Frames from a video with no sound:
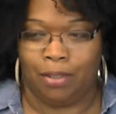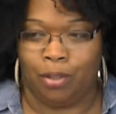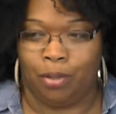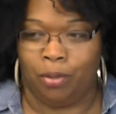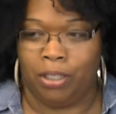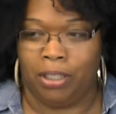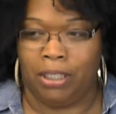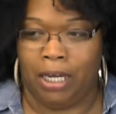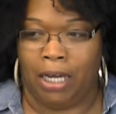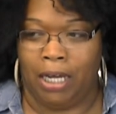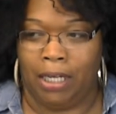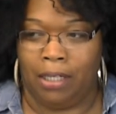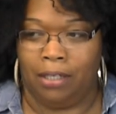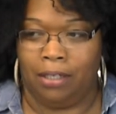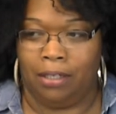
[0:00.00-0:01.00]
the Lord,
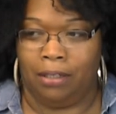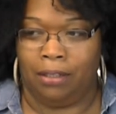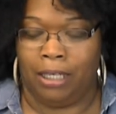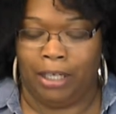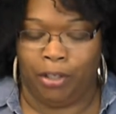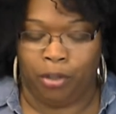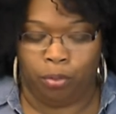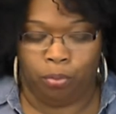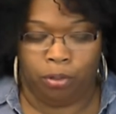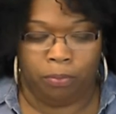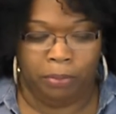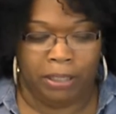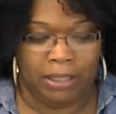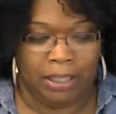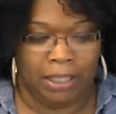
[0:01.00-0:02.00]
God, let your will
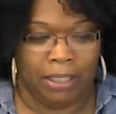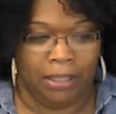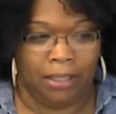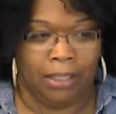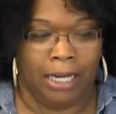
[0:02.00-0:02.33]
be done,